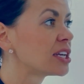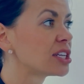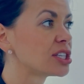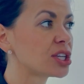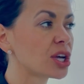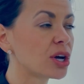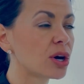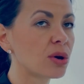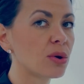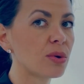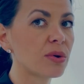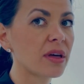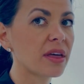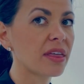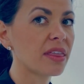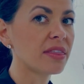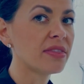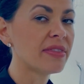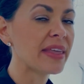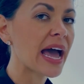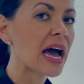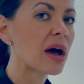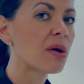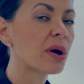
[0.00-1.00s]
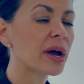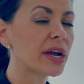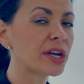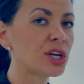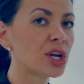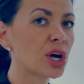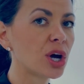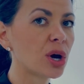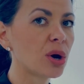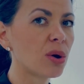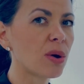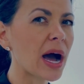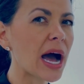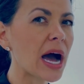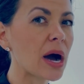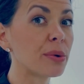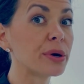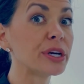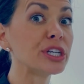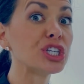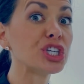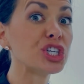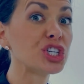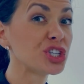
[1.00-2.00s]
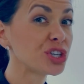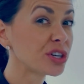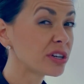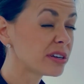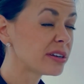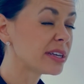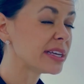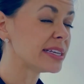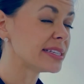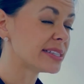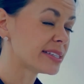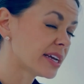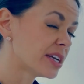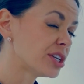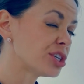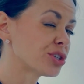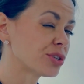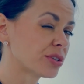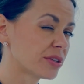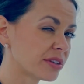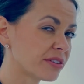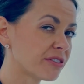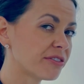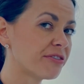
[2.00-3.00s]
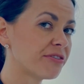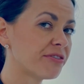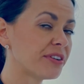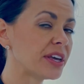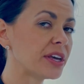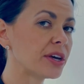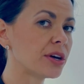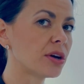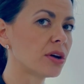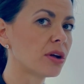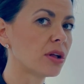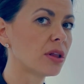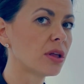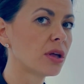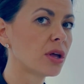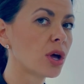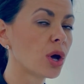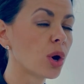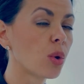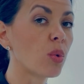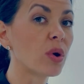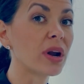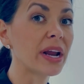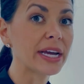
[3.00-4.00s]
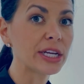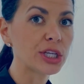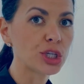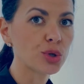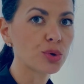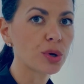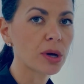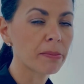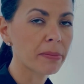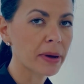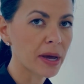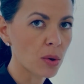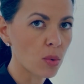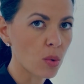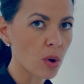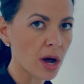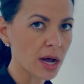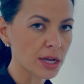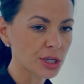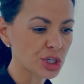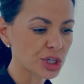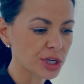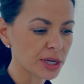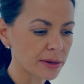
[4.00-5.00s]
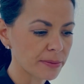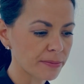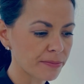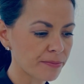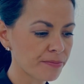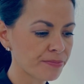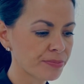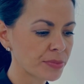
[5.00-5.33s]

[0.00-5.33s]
So now I know how it should essentially feel when I do it by watching.